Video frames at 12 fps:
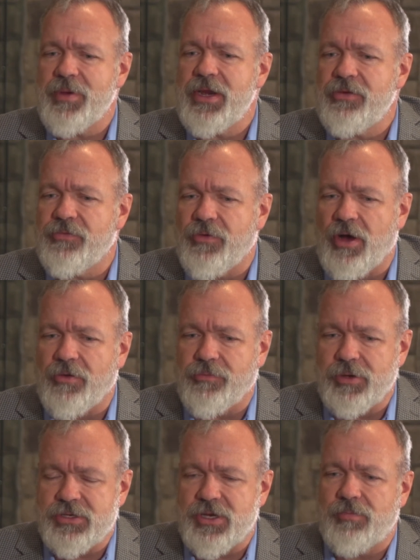been involved
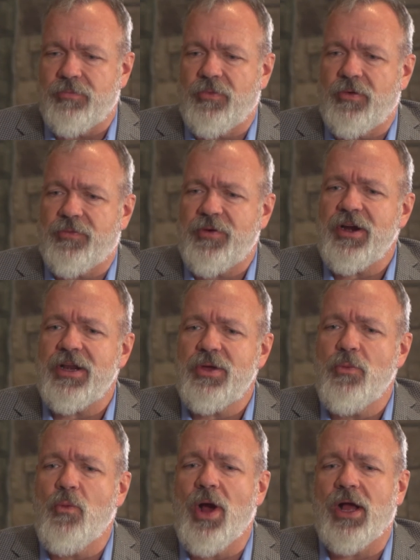with some fairly
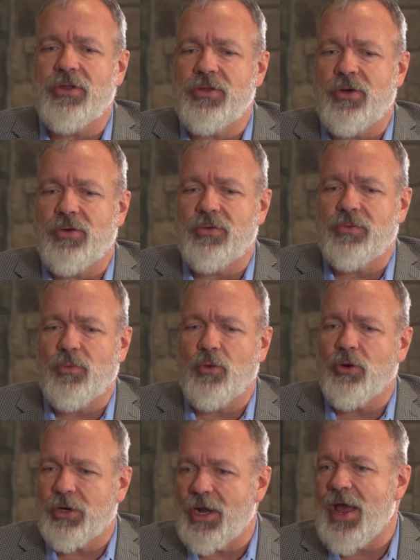well-known
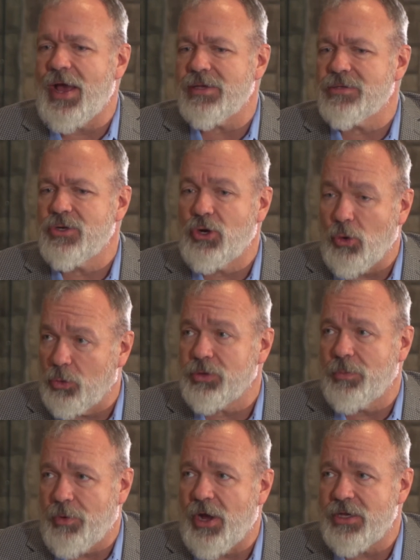world-class gold
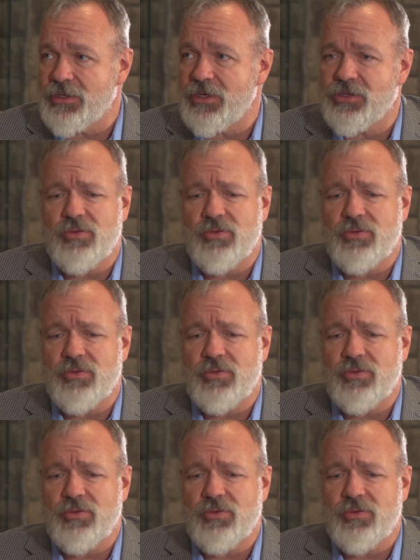deposits.